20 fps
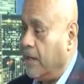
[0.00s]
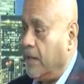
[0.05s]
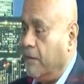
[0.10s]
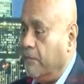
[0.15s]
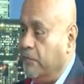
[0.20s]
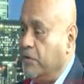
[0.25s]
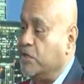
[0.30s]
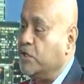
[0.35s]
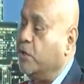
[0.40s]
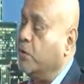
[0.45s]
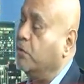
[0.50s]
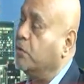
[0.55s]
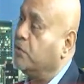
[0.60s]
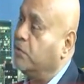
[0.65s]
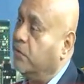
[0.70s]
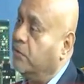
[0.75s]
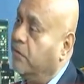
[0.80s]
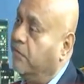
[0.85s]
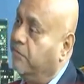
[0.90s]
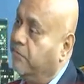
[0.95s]
which goes
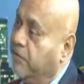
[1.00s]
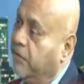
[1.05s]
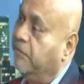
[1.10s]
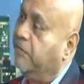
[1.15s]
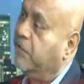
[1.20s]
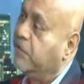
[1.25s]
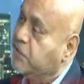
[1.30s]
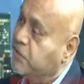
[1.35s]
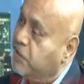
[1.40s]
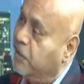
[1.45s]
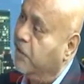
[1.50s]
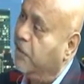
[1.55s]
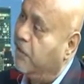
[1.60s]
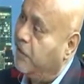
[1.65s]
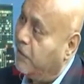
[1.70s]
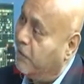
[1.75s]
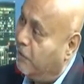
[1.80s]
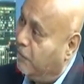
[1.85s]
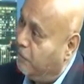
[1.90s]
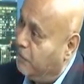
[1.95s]
to the favorite
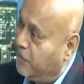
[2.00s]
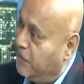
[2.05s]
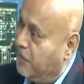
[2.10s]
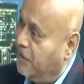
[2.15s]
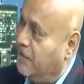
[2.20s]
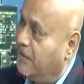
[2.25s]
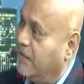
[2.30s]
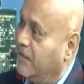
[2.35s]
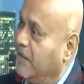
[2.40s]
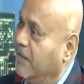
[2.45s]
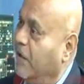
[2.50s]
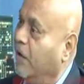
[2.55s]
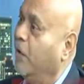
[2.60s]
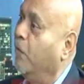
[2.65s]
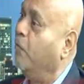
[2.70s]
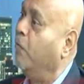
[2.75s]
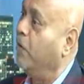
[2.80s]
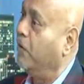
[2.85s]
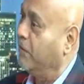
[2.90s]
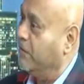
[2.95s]
charity of the
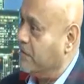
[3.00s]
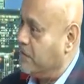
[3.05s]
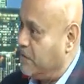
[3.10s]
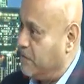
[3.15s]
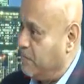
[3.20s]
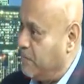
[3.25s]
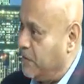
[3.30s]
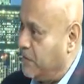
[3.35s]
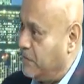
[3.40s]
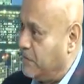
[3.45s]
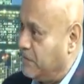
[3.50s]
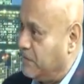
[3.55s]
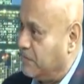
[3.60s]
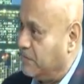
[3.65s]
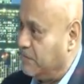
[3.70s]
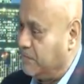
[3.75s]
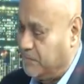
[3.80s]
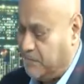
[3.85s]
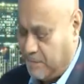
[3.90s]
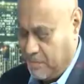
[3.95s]
award recipient.
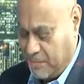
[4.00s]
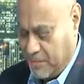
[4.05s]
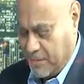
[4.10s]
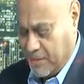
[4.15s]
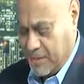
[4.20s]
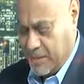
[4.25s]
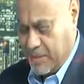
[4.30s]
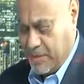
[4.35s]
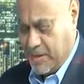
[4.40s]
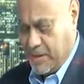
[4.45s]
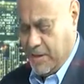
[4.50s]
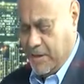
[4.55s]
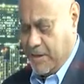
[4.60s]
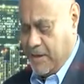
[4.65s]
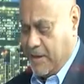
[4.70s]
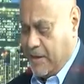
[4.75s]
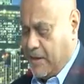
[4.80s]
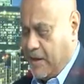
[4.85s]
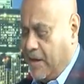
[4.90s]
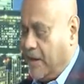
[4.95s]

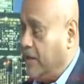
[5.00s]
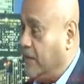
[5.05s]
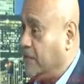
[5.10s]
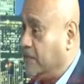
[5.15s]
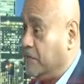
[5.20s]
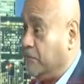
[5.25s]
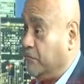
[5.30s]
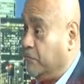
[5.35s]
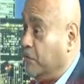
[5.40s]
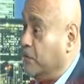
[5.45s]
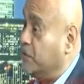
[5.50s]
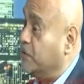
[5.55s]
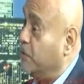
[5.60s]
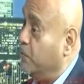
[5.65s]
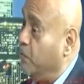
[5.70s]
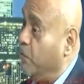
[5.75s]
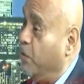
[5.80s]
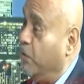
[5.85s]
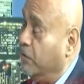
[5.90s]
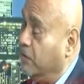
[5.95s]
And it's the first
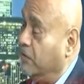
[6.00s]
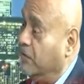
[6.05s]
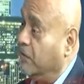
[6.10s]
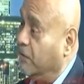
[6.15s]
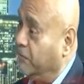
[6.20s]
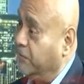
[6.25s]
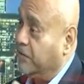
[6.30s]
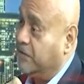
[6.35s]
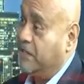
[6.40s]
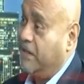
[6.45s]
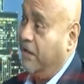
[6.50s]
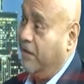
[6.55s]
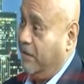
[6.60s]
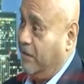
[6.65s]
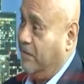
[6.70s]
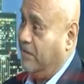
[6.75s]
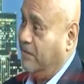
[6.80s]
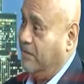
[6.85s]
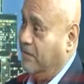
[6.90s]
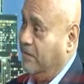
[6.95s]
award of its
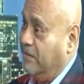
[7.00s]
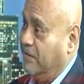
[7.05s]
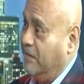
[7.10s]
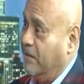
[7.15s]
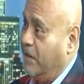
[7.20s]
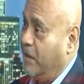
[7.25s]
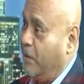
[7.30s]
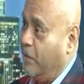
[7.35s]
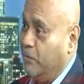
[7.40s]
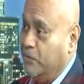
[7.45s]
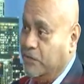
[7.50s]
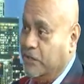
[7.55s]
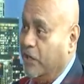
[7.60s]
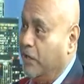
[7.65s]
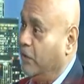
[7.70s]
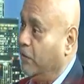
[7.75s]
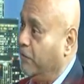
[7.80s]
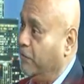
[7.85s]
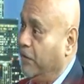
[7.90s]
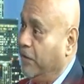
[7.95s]
kind
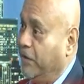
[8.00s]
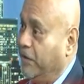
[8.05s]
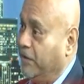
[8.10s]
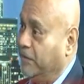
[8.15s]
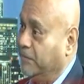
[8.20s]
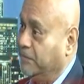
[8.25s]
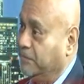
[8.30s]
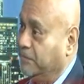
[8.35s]
outside of India,